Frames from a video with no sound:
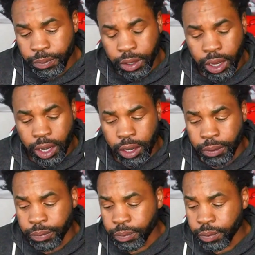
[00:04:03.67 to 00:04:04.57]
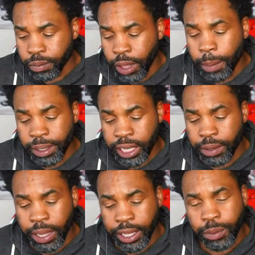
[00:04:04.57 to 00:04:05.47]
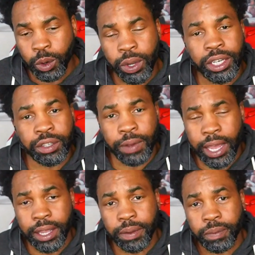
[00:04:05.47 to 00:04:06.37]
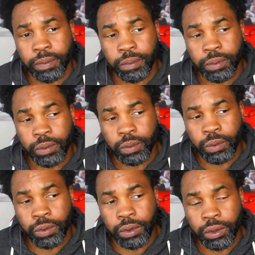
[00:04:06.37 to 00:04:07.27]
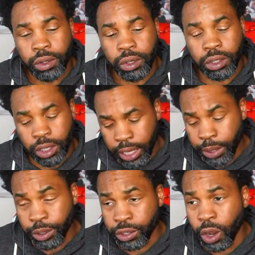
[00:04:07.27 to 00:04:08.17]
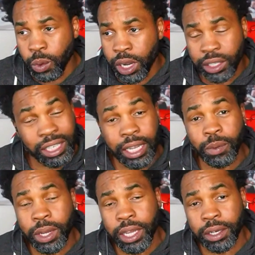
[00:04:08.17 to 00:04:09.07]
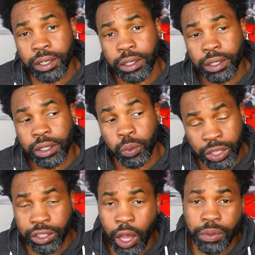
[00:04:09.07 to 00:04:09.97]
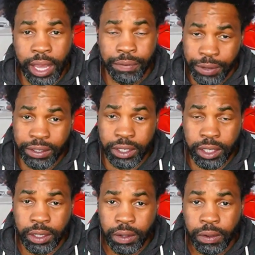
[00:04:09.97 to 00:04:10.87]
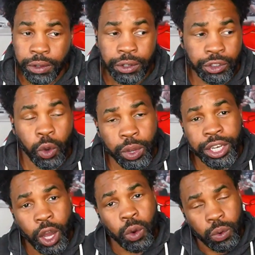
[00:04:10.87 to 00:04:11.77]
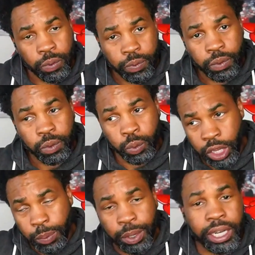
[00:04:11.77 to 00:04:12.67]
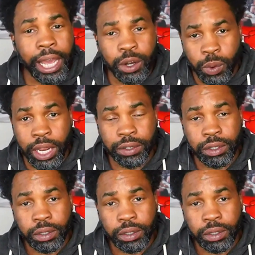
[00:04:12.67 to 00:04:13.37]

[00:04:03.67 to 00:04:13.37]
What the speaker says: that believe that he would win this fight. The end result was he didn't win. We saw that physically. So we know we could put that to rest.